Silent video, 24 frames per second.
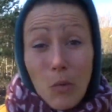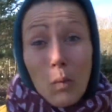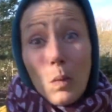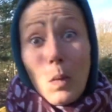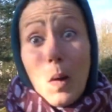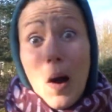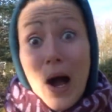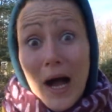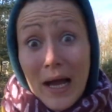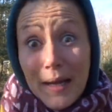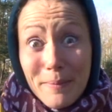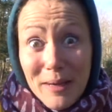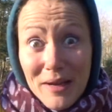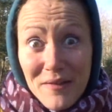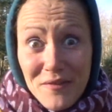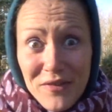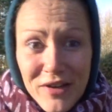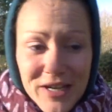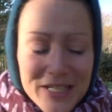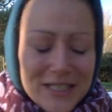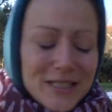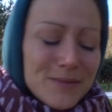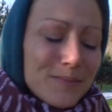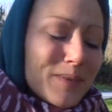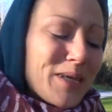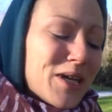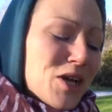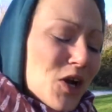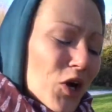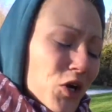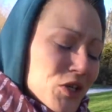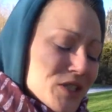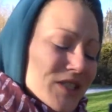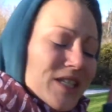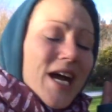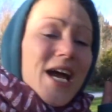Why my friends?
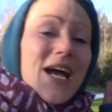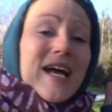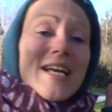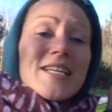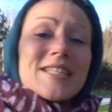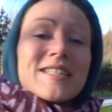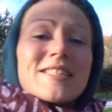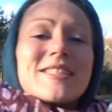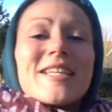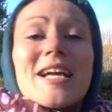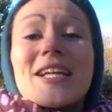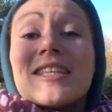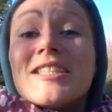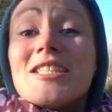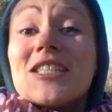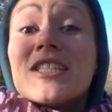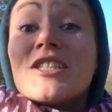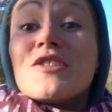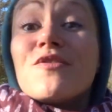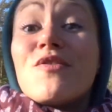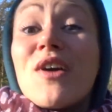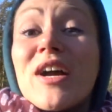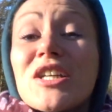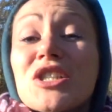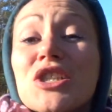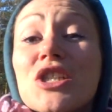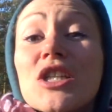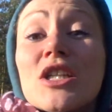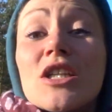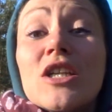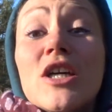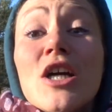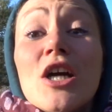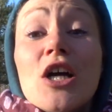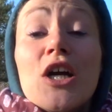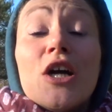Because satisfaction